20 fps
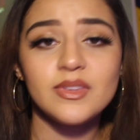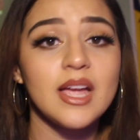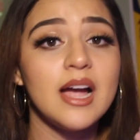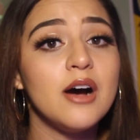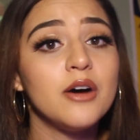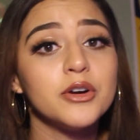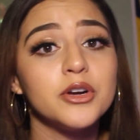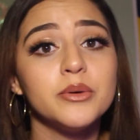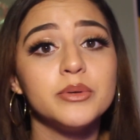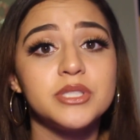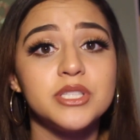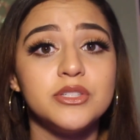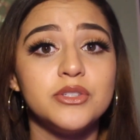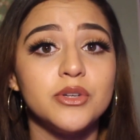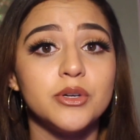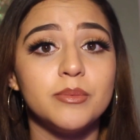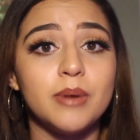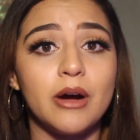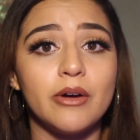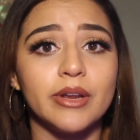I don't know what to
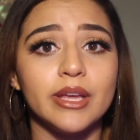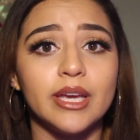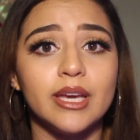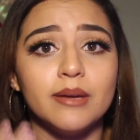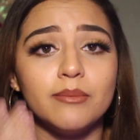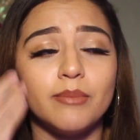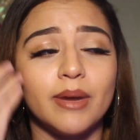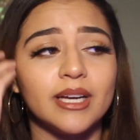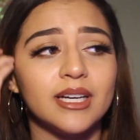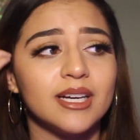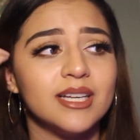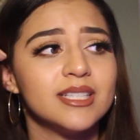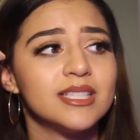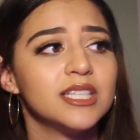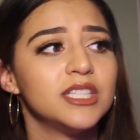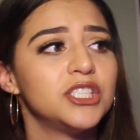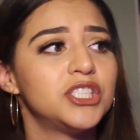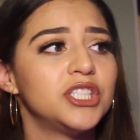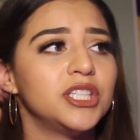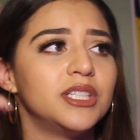do about it. My
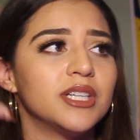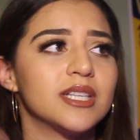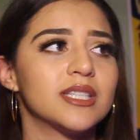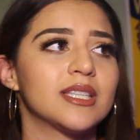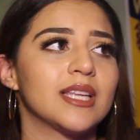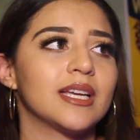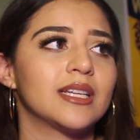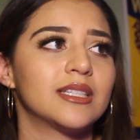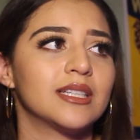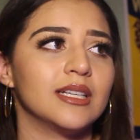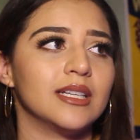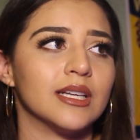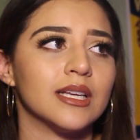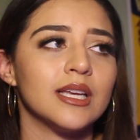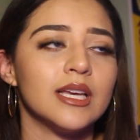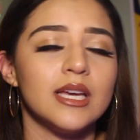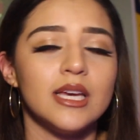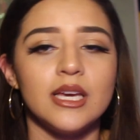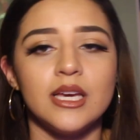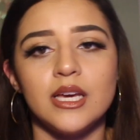cousin, she does like to
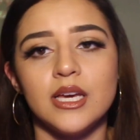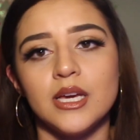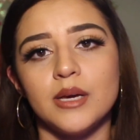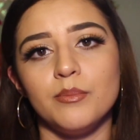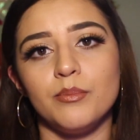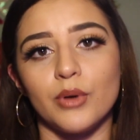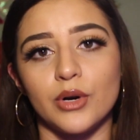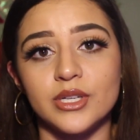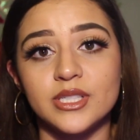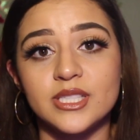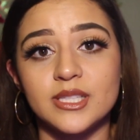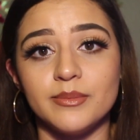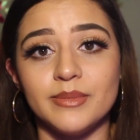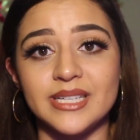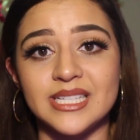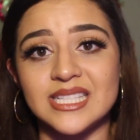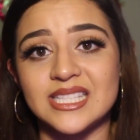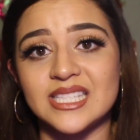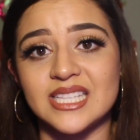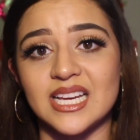burn some
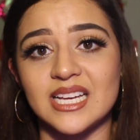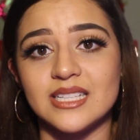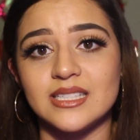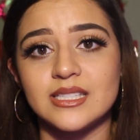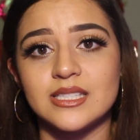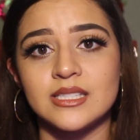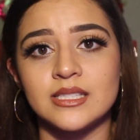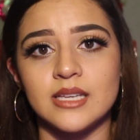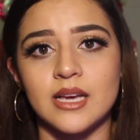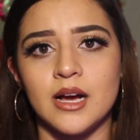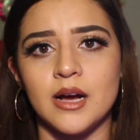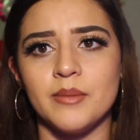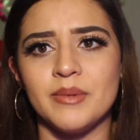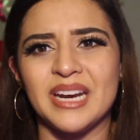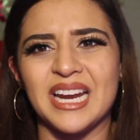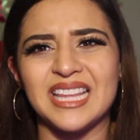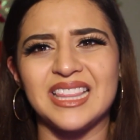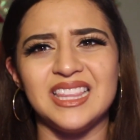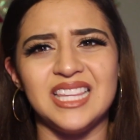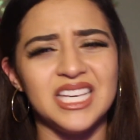incense,
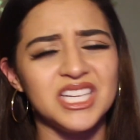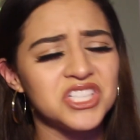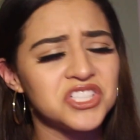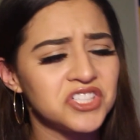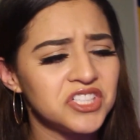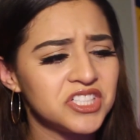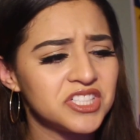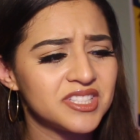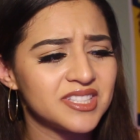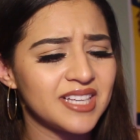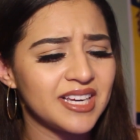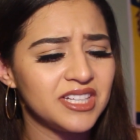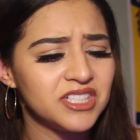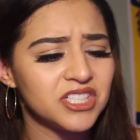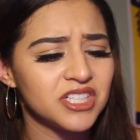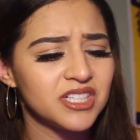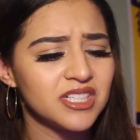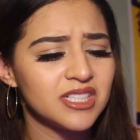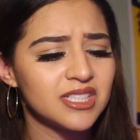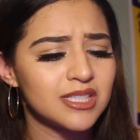and I think she
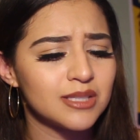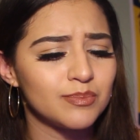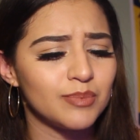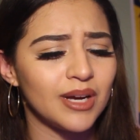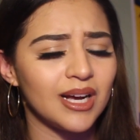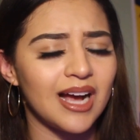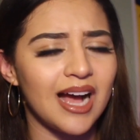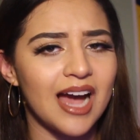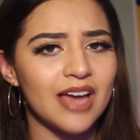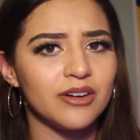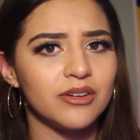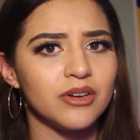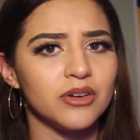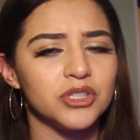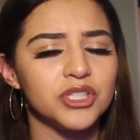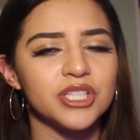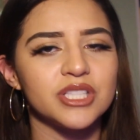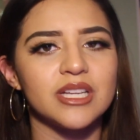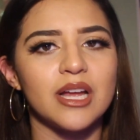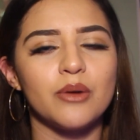sages, but I don't know.
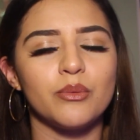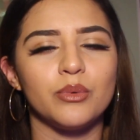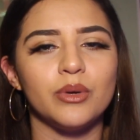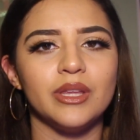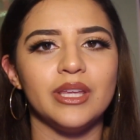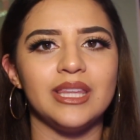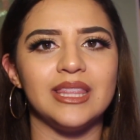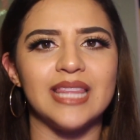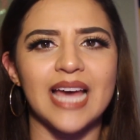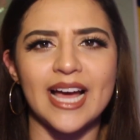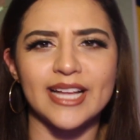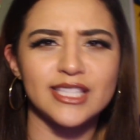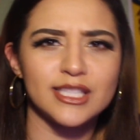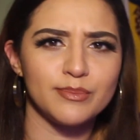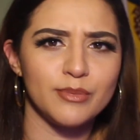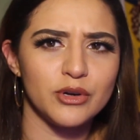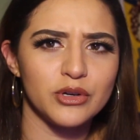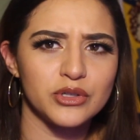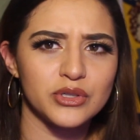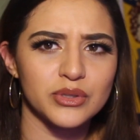She's not really that
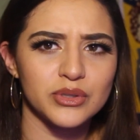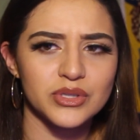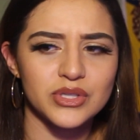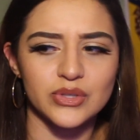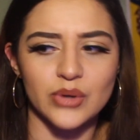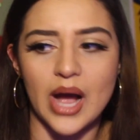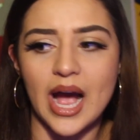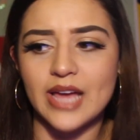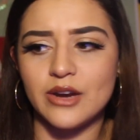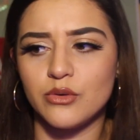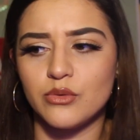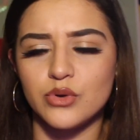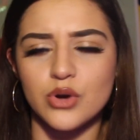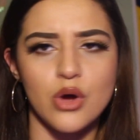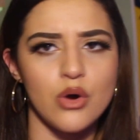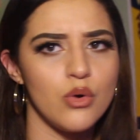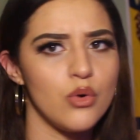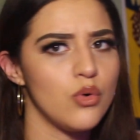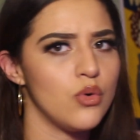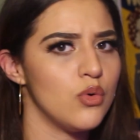spiritual, so I don't
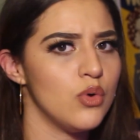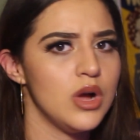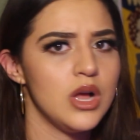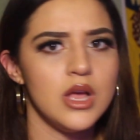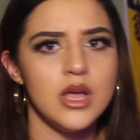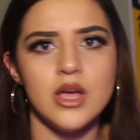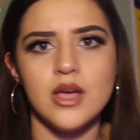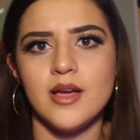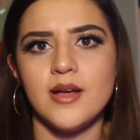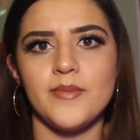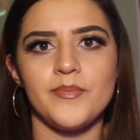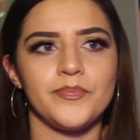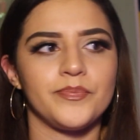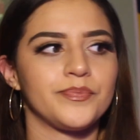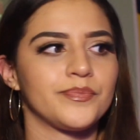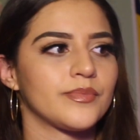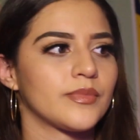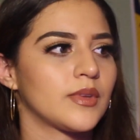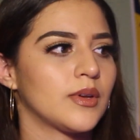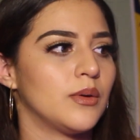know
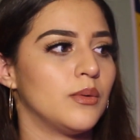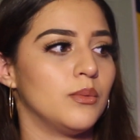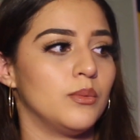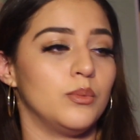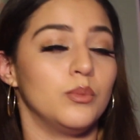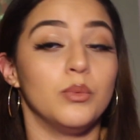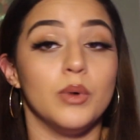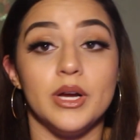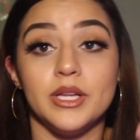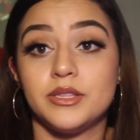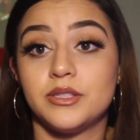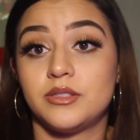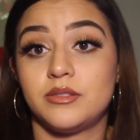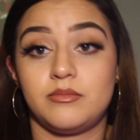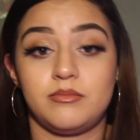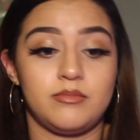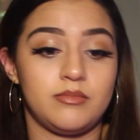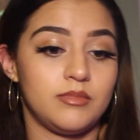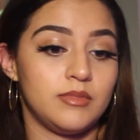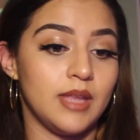what
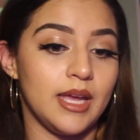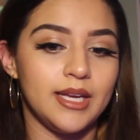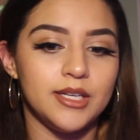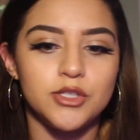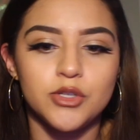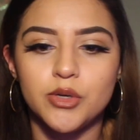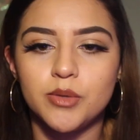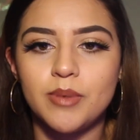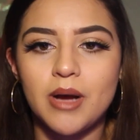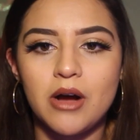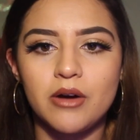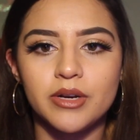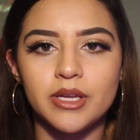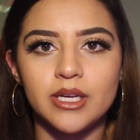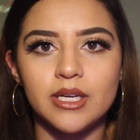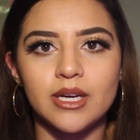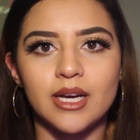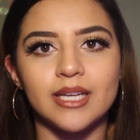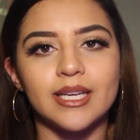they do about it.